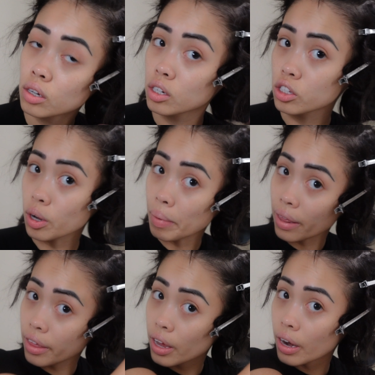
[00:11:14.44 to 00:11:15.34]
So by
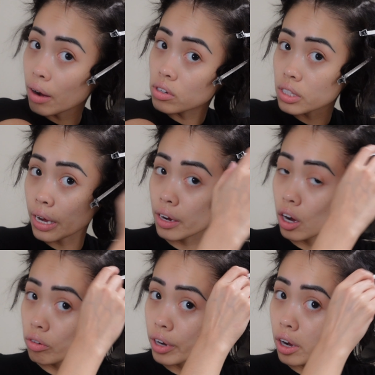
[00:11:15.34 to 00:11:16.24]
then I was like,
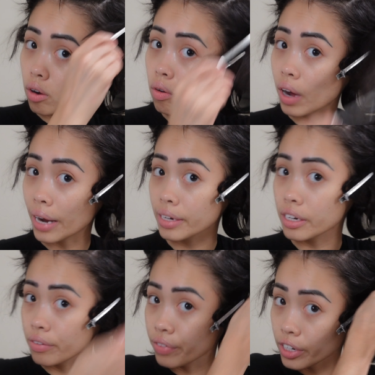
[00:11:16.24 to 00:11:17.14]
oh no, I need
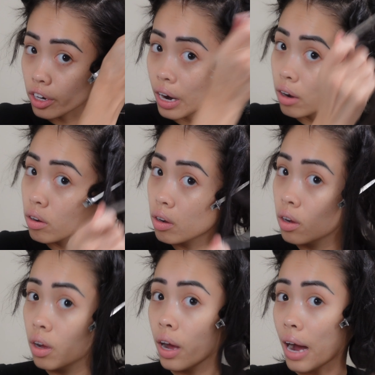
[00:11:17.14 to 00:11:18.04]
to figure out
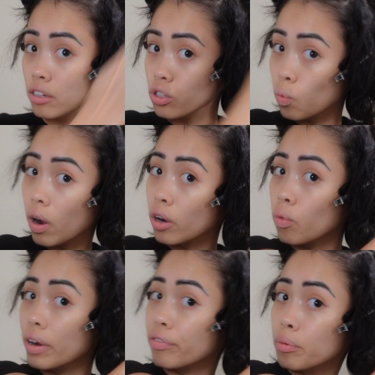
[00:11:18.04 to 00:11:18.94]
how to walk
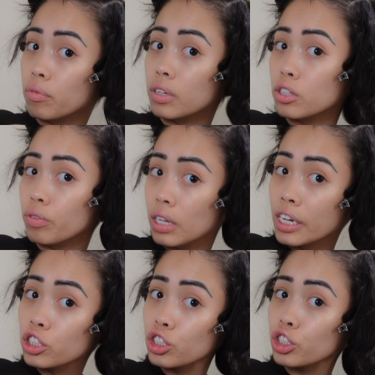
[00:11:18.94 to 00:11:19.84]
away from this
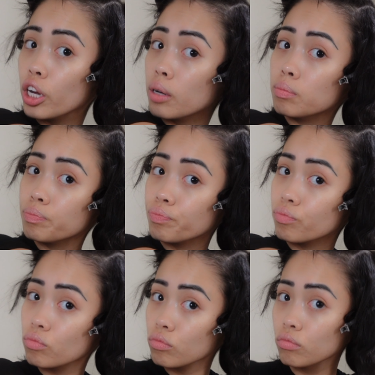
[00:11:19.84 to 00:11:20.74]
relationship.
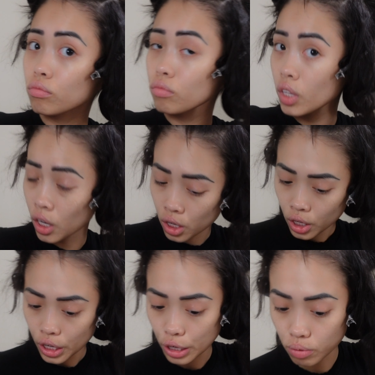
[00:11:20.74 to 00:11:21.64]

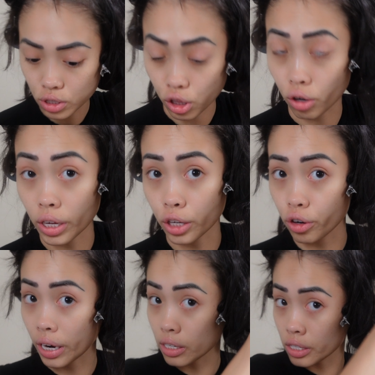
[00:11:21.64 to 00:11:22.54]
He was low-key
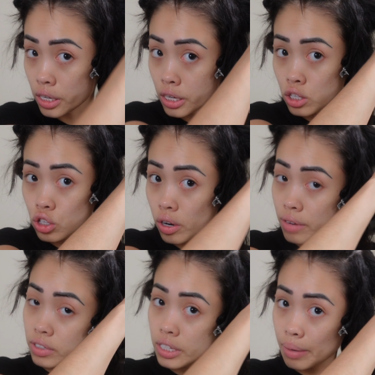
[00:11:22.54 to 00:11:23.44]
crazy, so
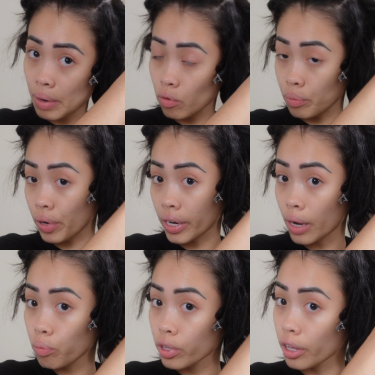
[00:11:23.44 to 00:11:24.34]
every time I would break
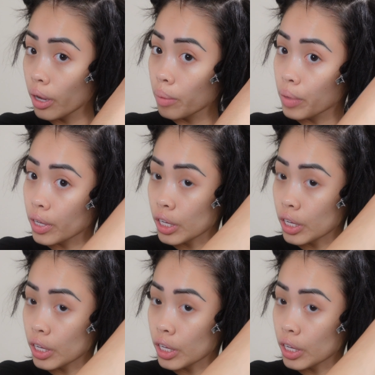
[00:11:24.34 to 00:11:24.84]
up with him,